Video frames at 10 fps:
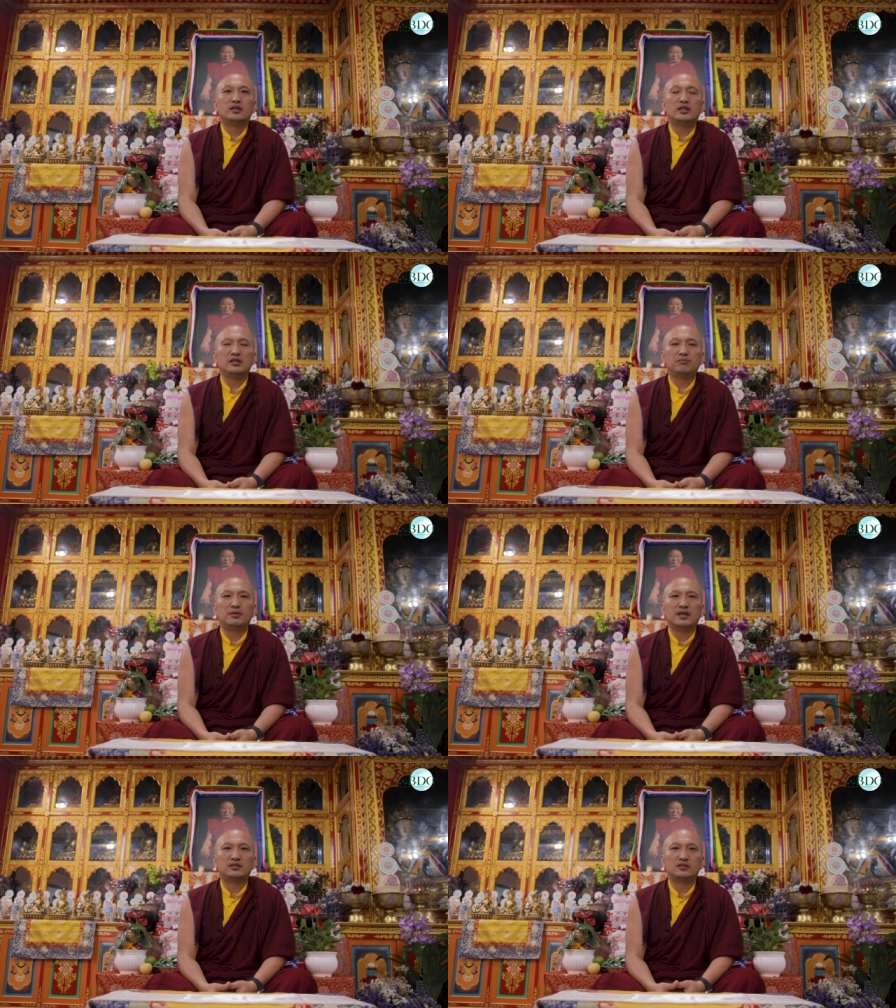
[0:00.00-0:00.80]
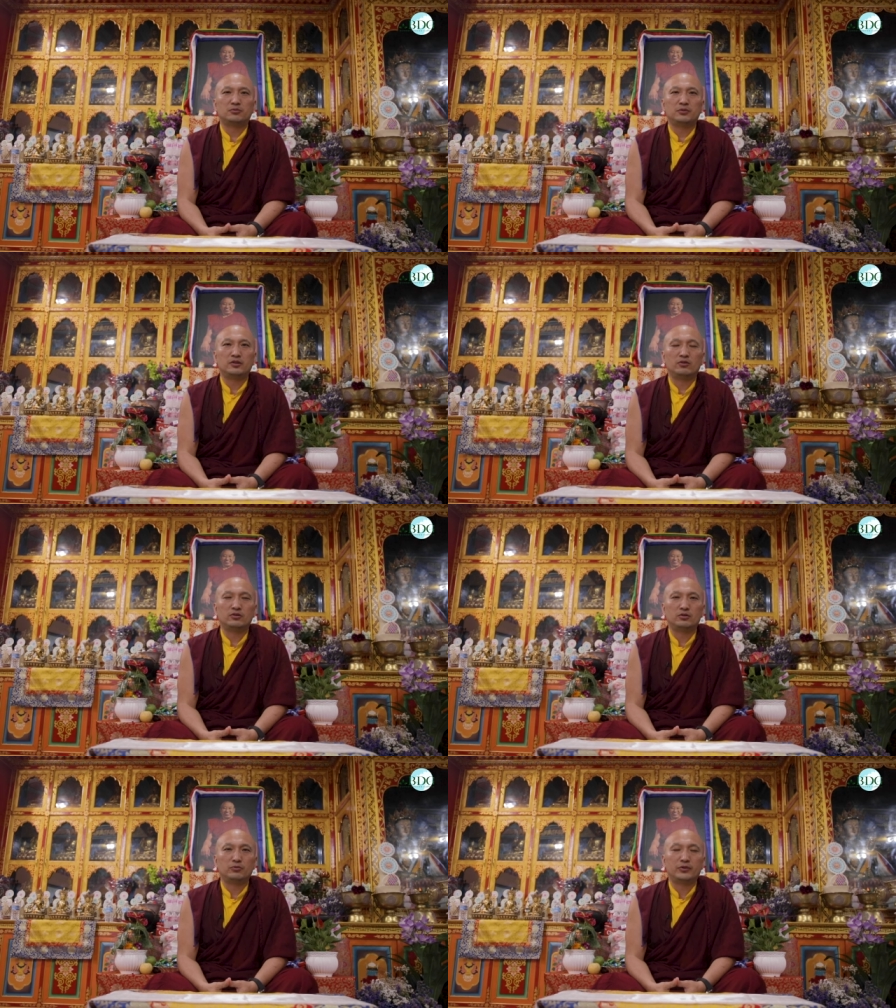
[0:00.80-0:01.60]
He passed away
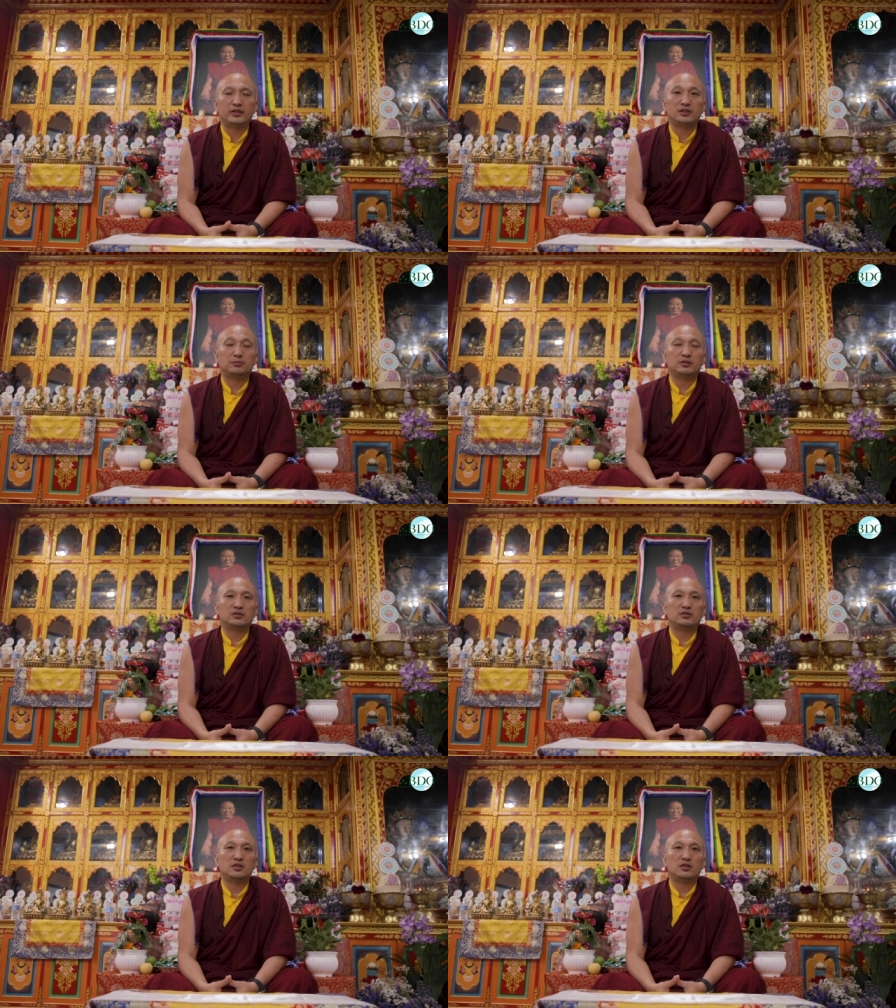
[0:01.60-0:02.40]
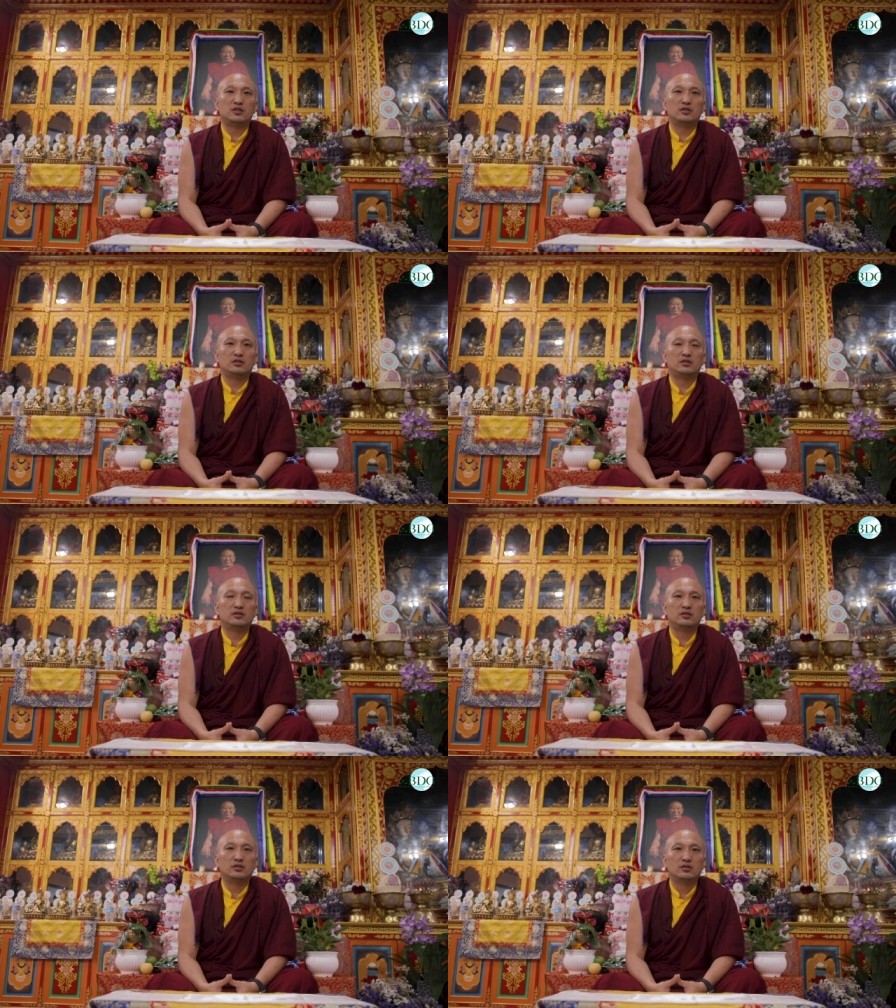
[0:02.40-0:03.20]
on the very special day
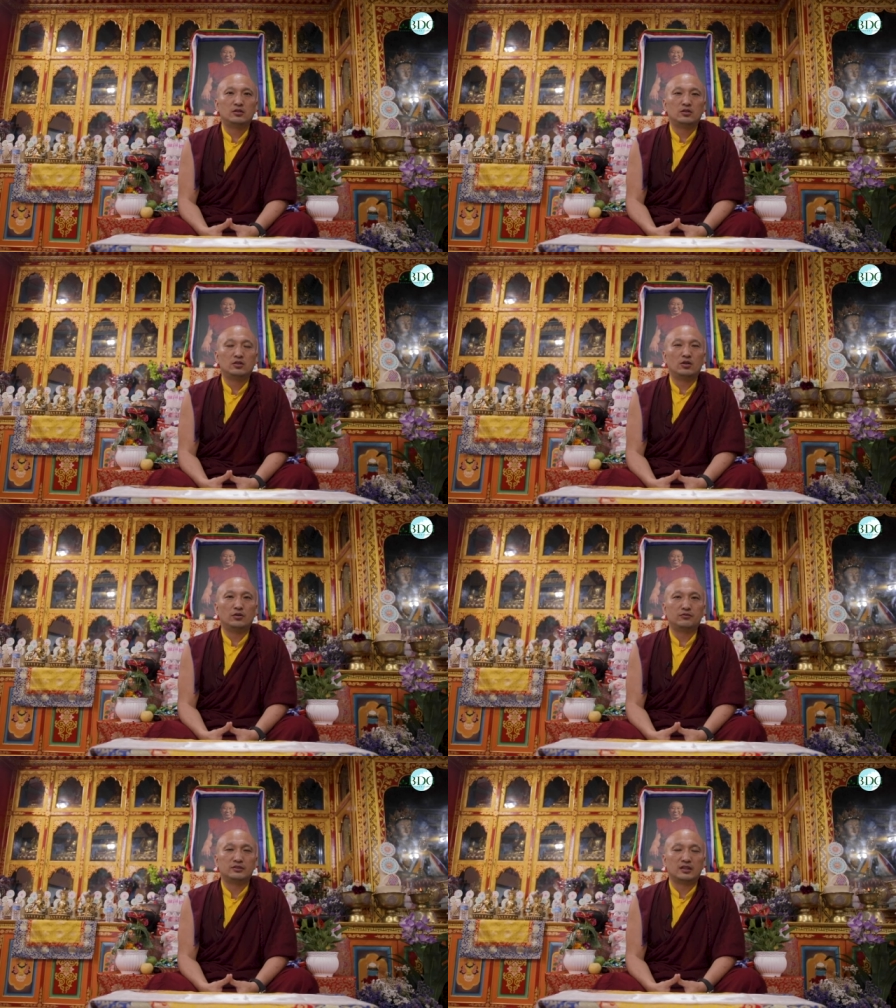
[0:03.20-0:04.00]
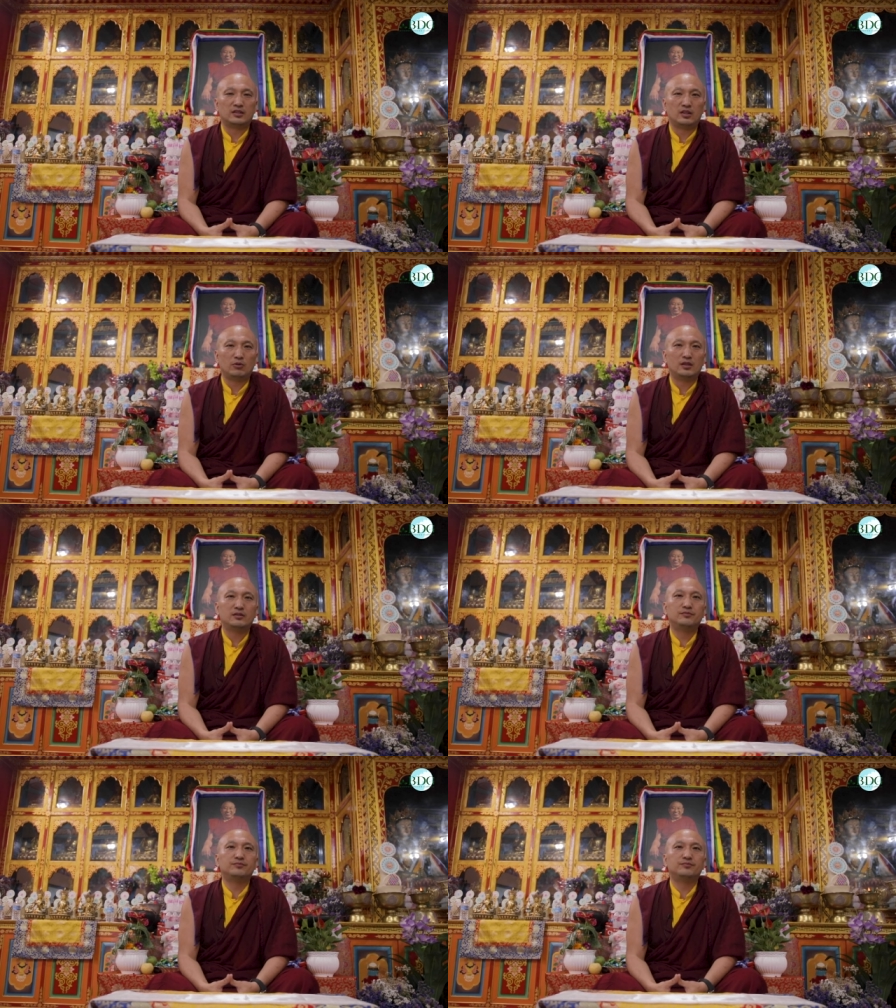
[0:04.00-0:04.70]
of Sagatawa.